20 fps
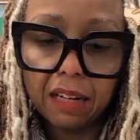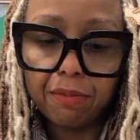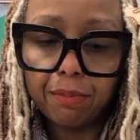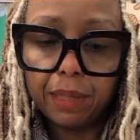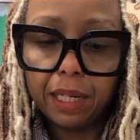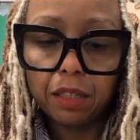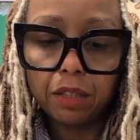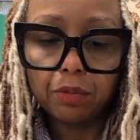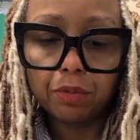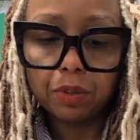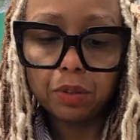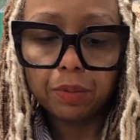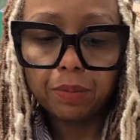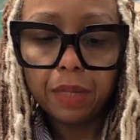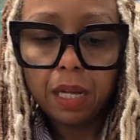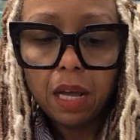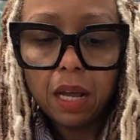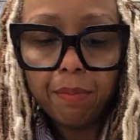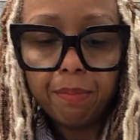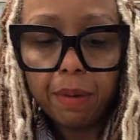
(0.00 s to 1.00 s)
I left them here in the
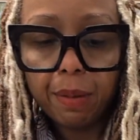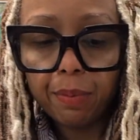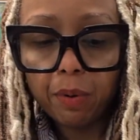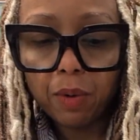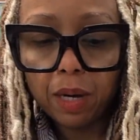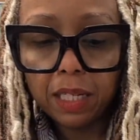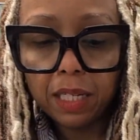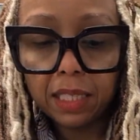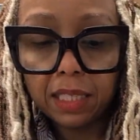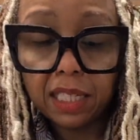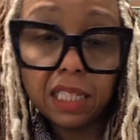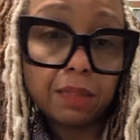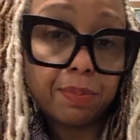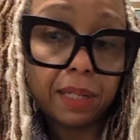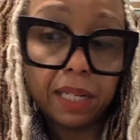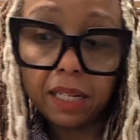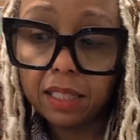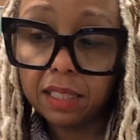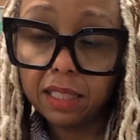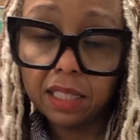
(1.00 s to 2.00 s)
room. Remember one of these,
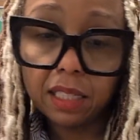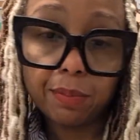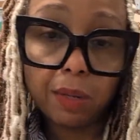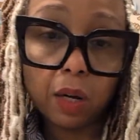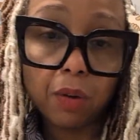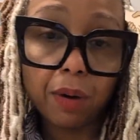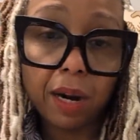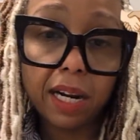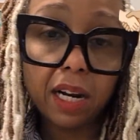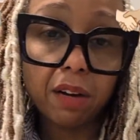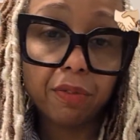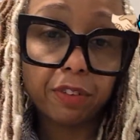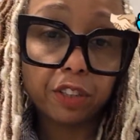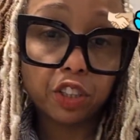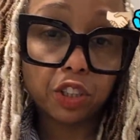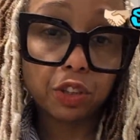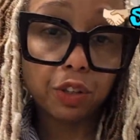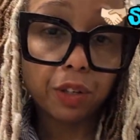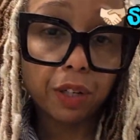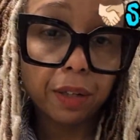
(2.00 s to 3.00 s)
because this meal right here for
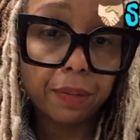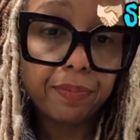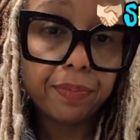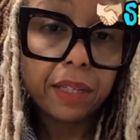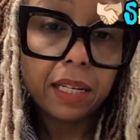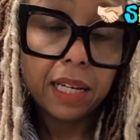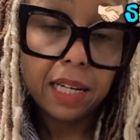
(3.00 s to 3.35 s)
sure